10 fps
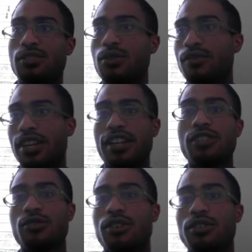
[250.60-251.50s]
sort of
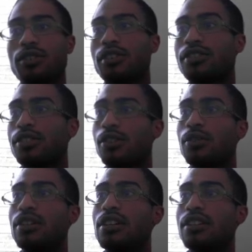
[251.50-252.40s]
hand-drawn look.
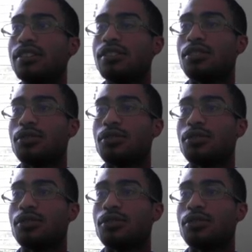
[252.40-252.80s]
So this is